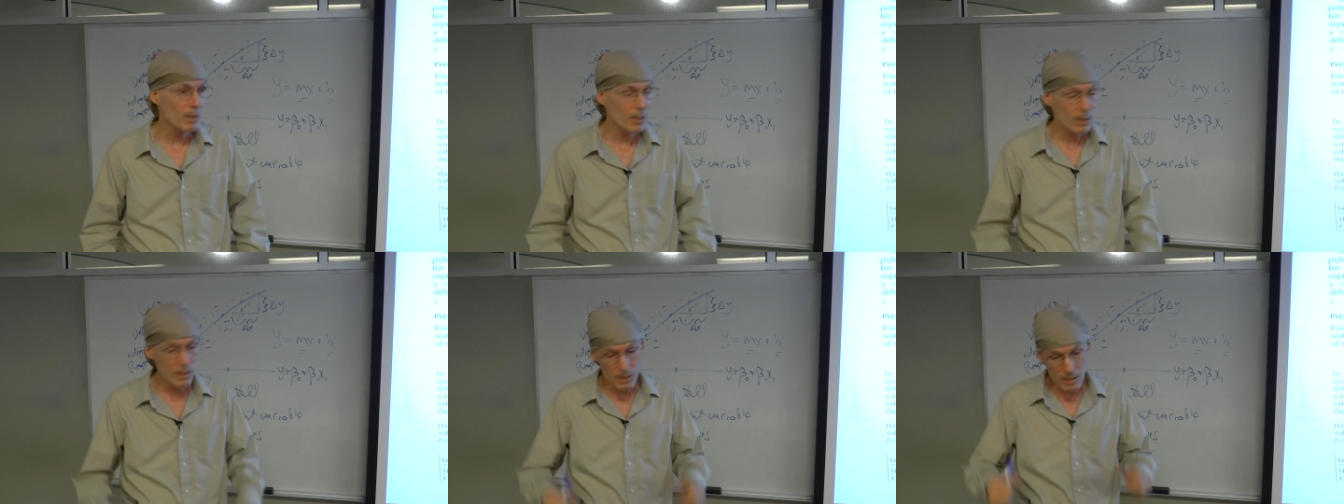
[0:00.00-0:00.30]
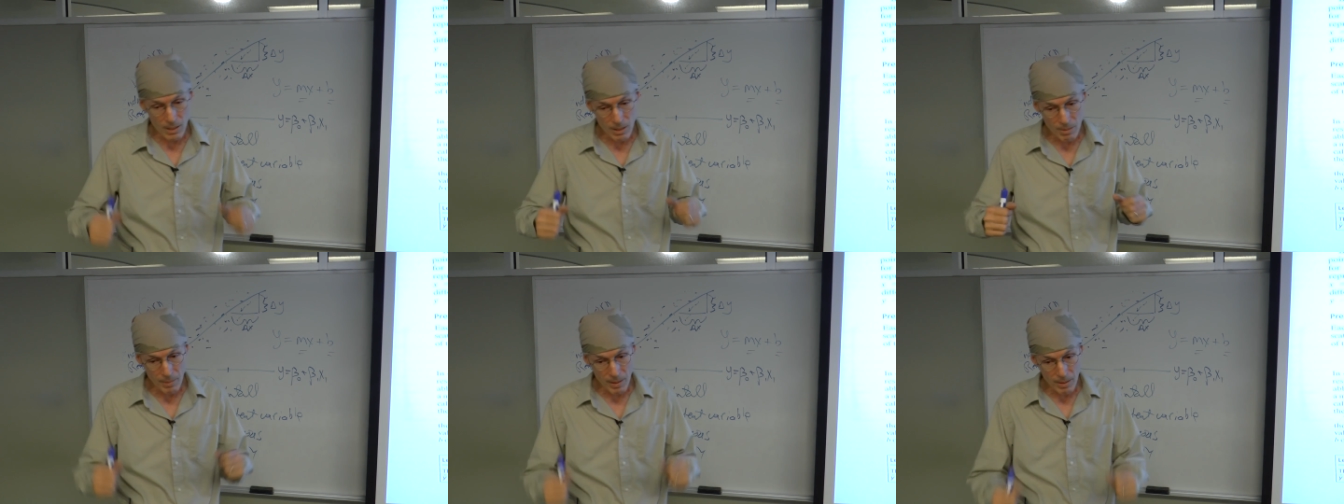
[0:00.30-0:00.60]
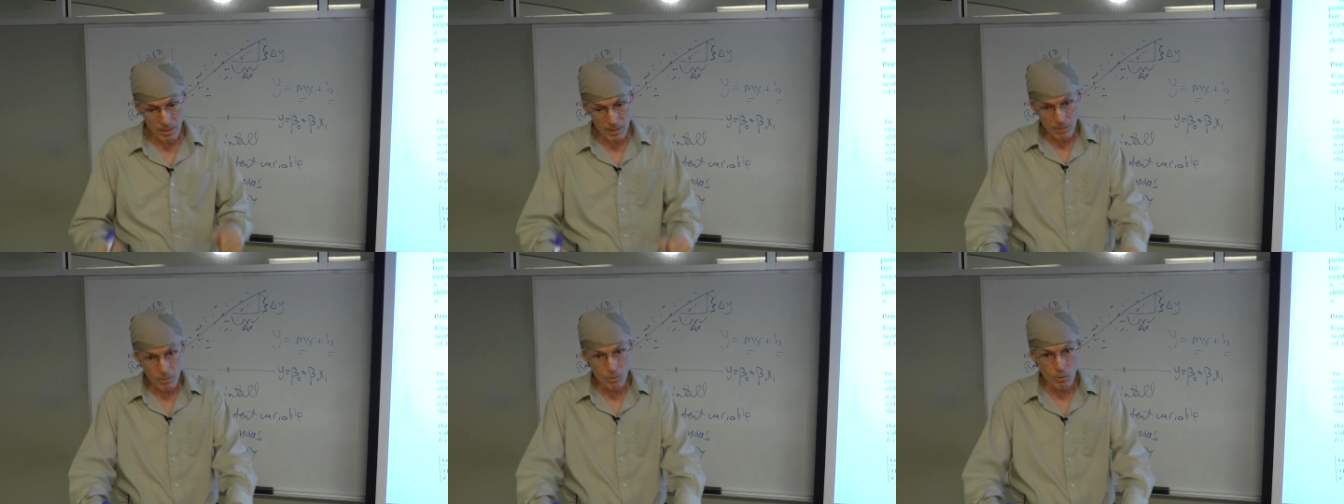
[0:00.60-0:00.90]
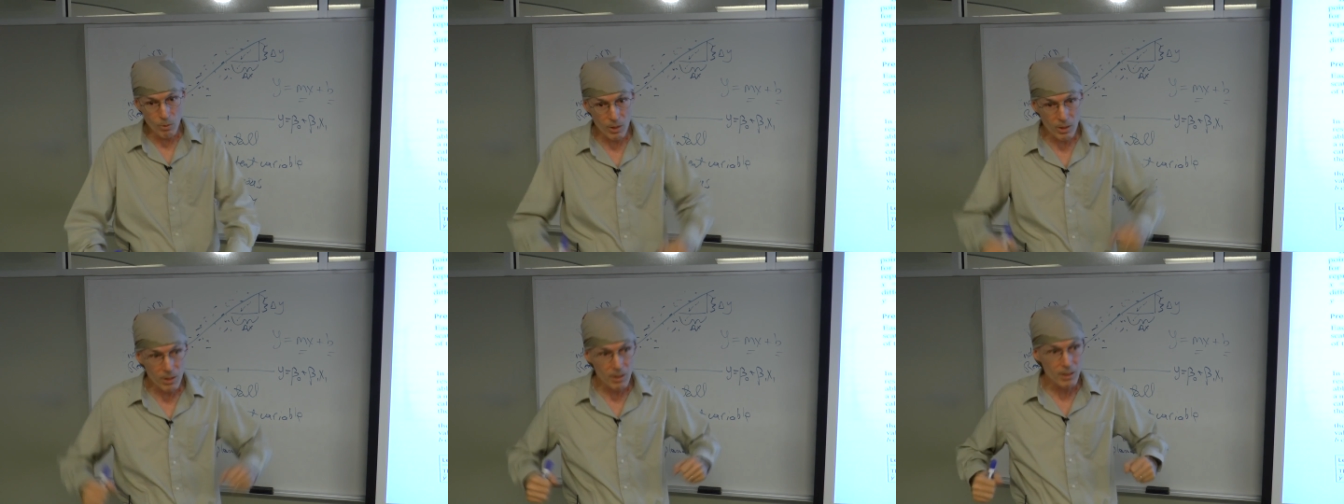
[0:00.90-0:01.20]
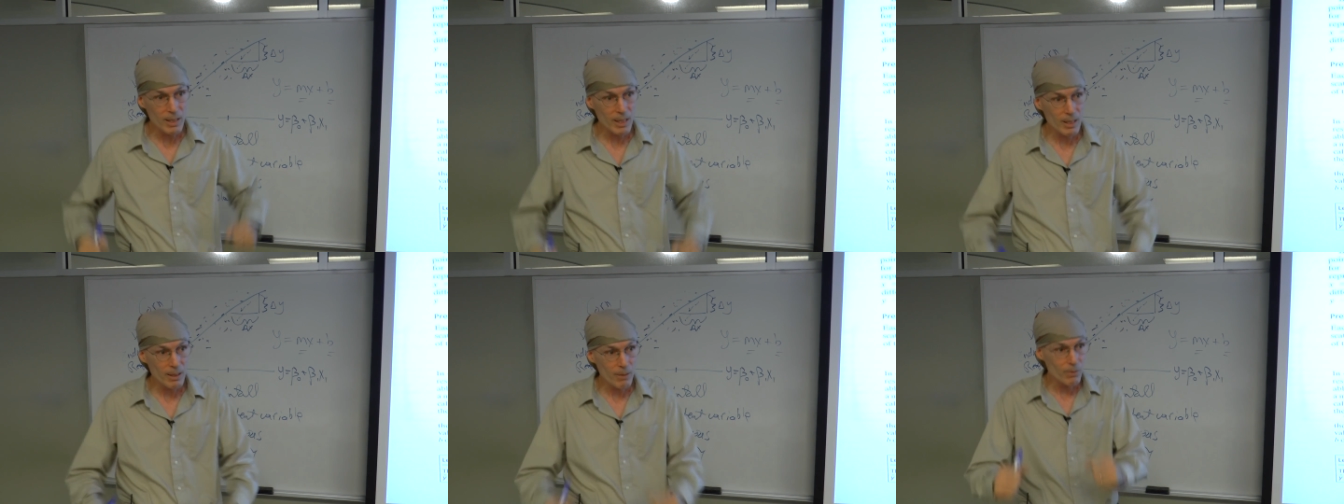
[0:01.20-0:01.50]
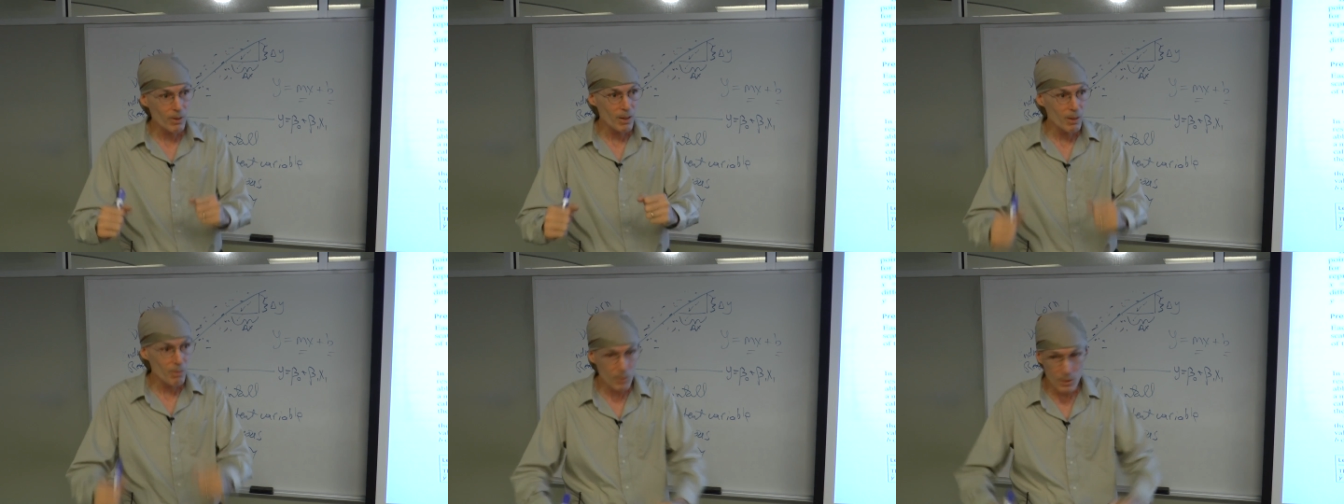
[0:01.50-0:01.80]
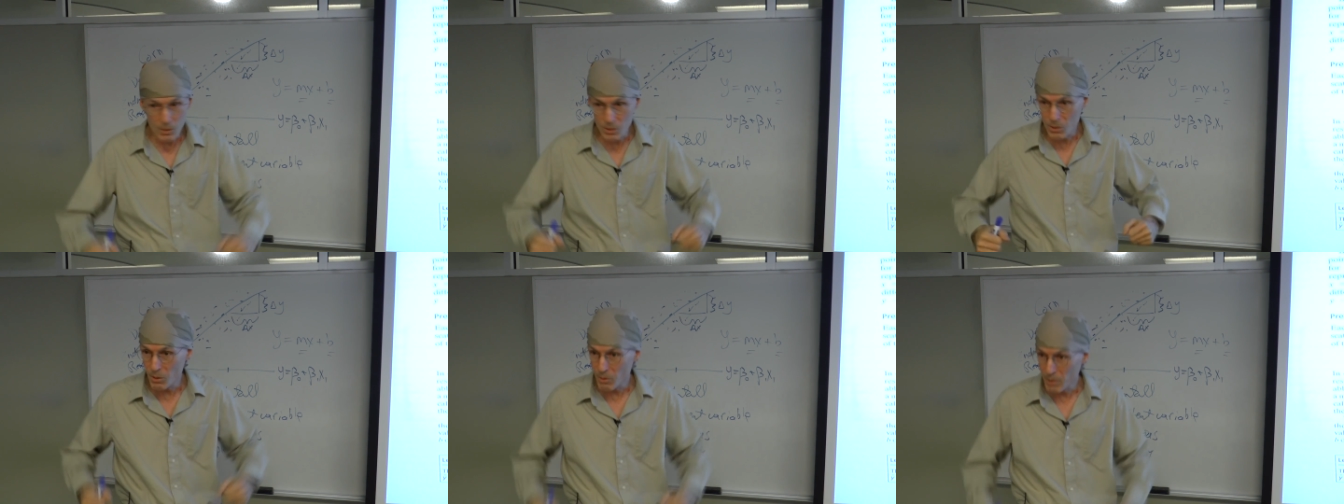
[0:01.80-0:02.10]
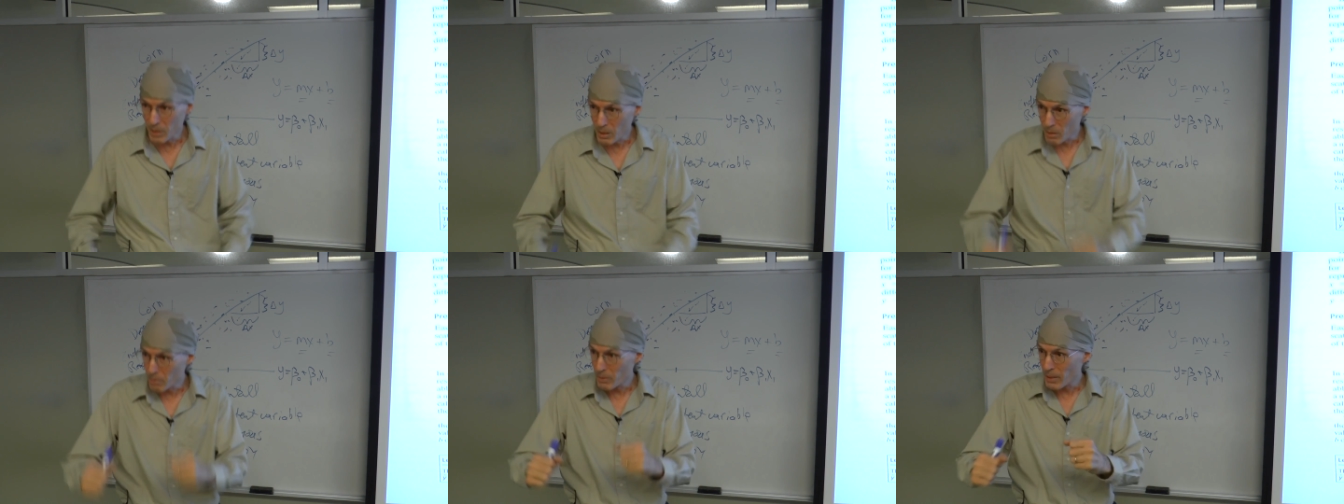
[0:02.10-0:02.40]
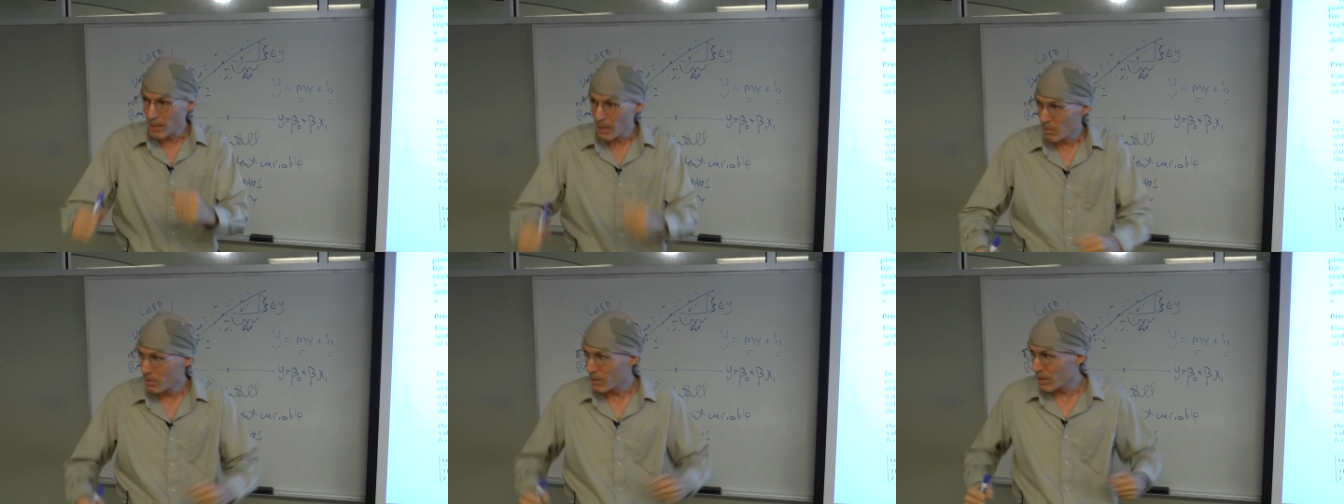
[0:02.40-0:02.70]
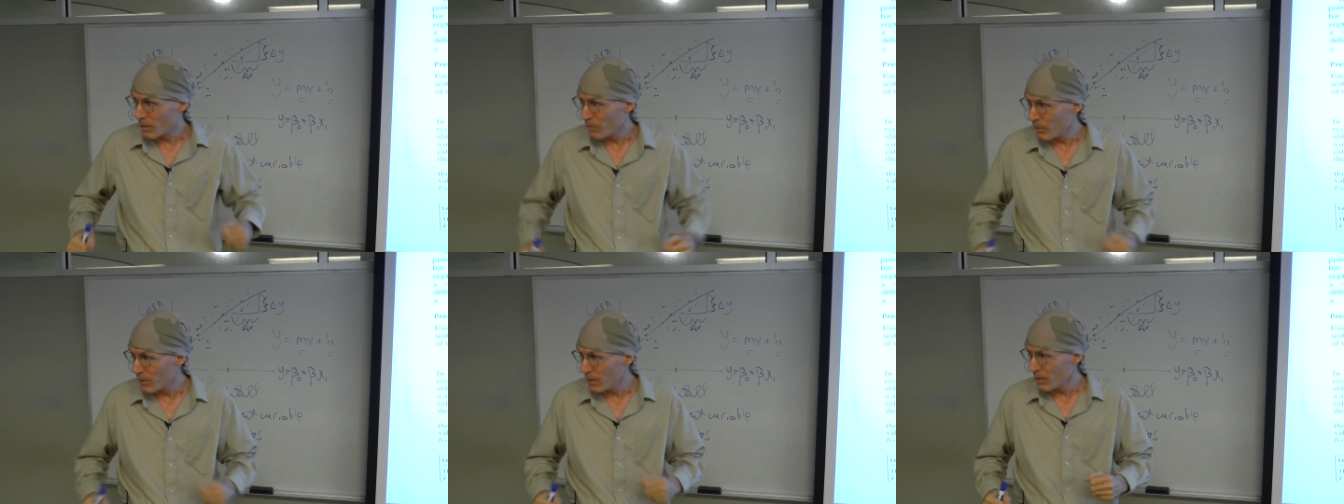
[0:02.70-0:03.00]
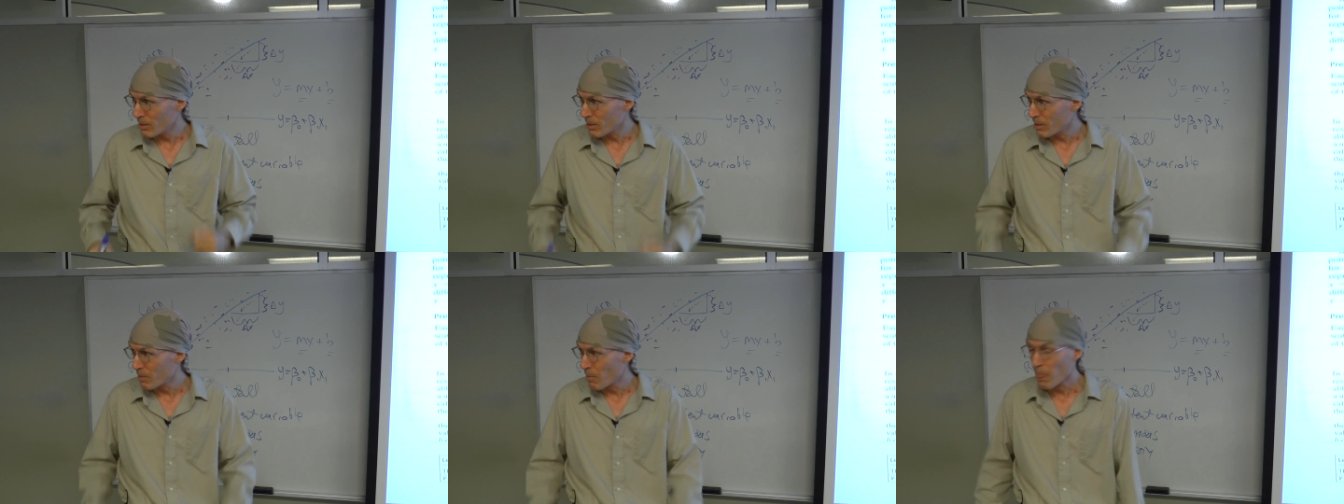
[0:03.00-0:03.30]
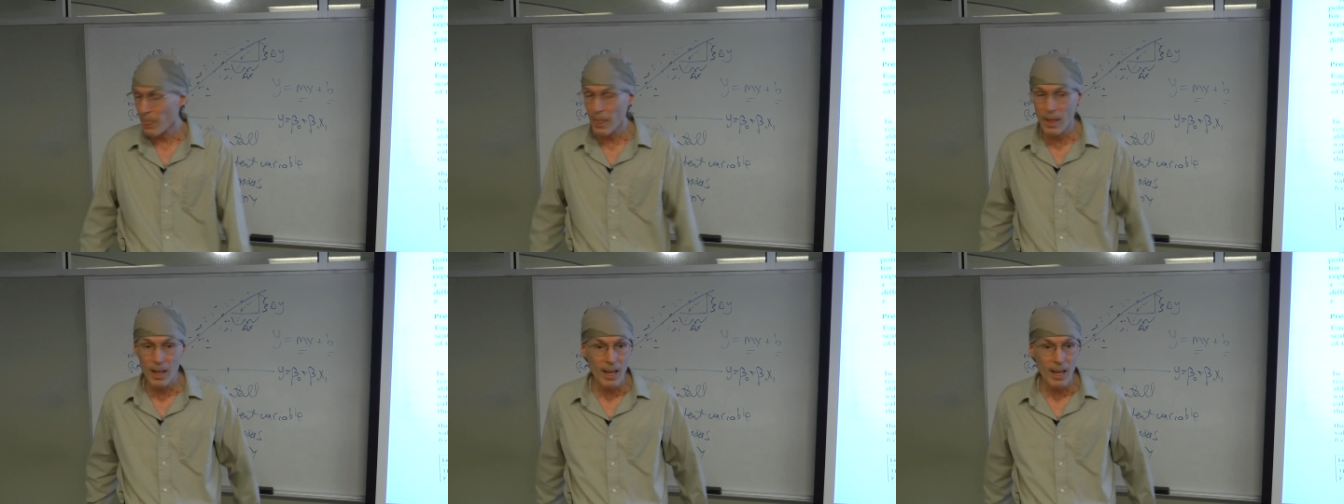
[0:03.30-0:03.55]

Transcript: which is the amount of work that the farmer is doing plowing the fields.